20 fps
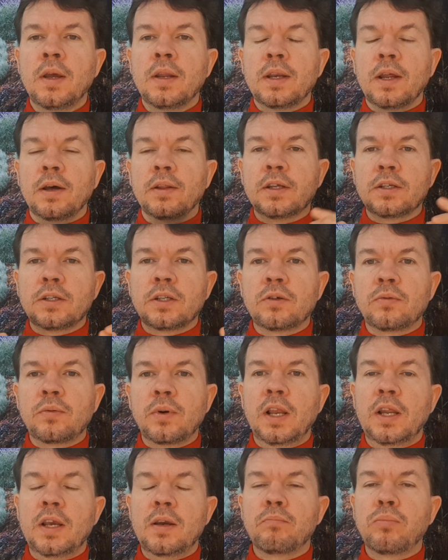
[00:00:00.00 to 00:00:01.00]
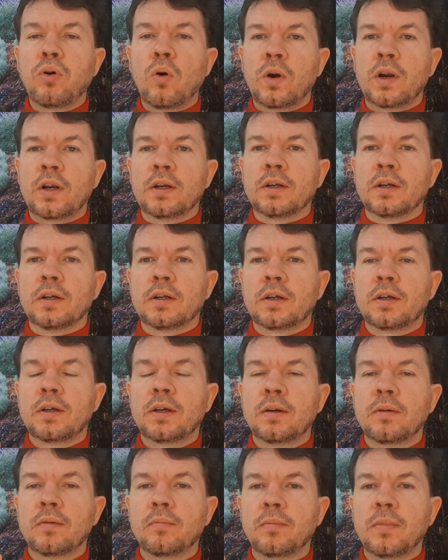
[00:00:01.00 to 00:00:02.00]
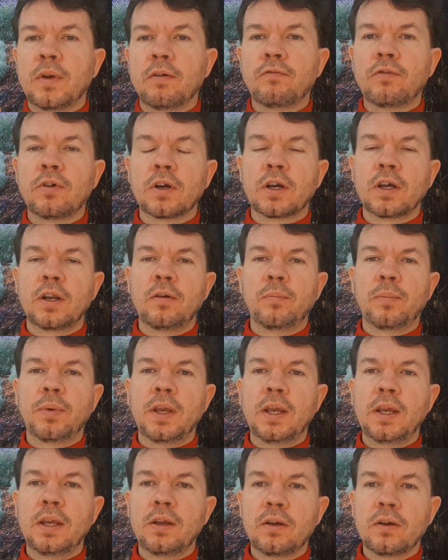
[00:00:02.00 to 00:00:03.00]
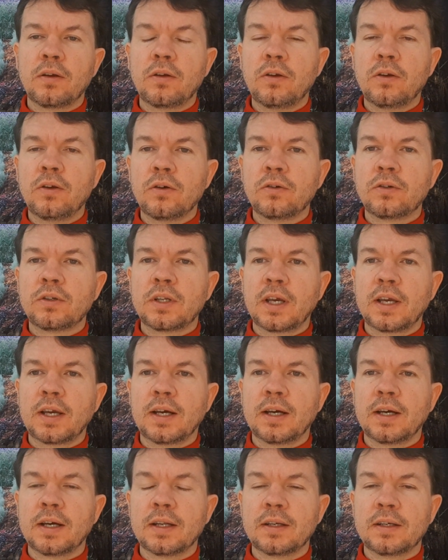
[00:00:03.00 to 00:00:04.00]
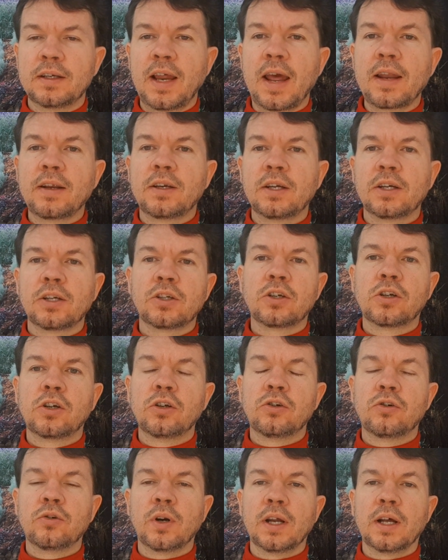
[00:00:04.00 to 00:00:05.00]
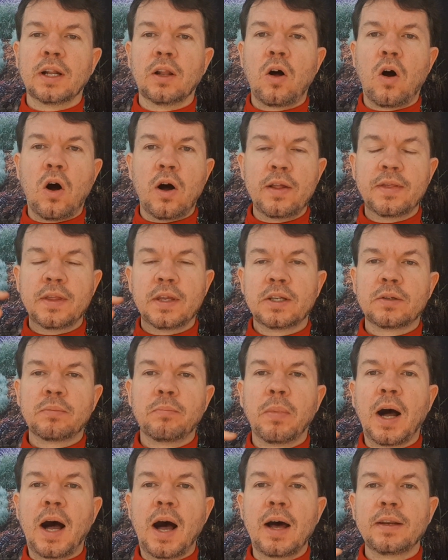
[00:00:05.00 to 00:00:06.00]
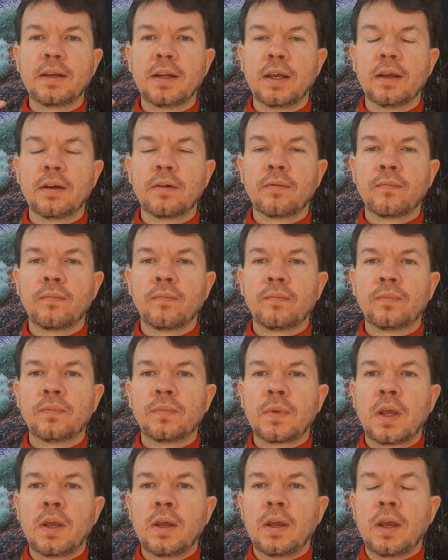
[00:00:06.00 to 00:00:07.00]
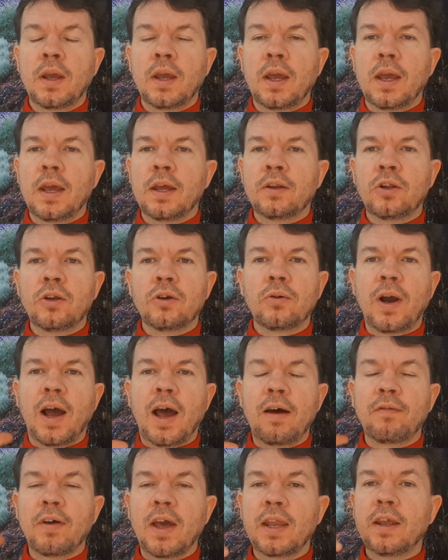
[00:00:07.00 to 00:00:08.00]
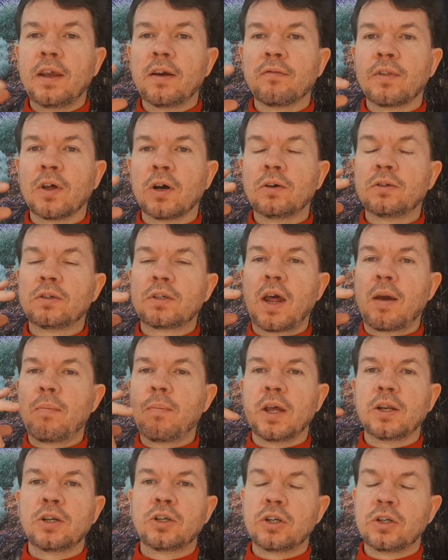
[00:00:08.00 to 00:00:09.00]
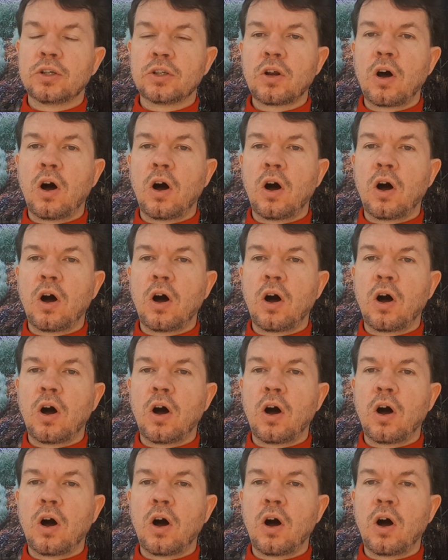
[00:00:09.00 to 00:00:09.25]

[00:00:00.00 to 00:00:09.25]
Now this is really important. If you're going to be using a dentist drill on this body, and you have any of those dimensions